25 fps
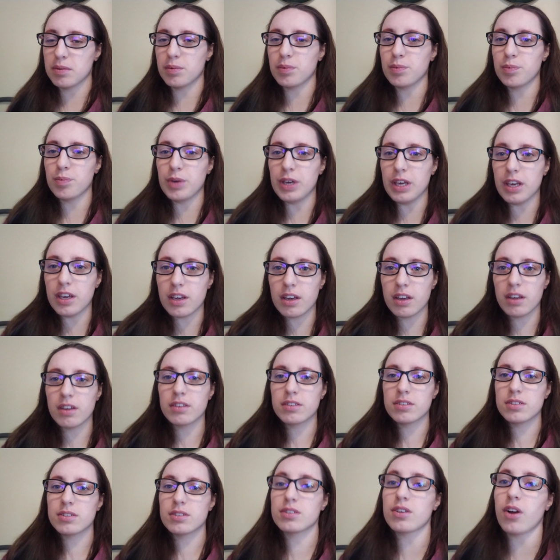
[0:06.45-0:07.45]
week.
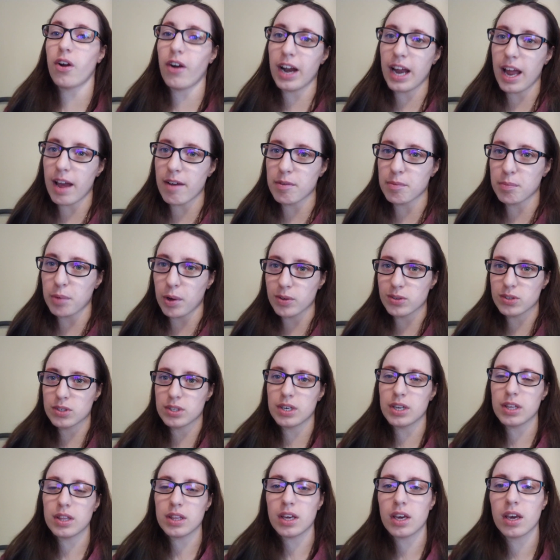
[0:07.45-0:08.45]
Sorry I haven't posted
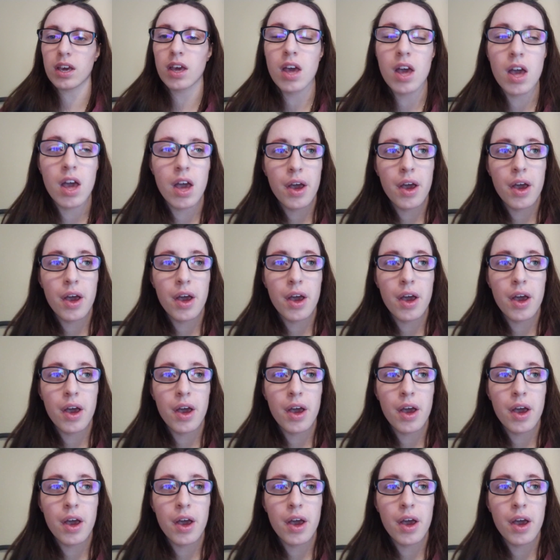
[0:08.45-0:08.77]
anything.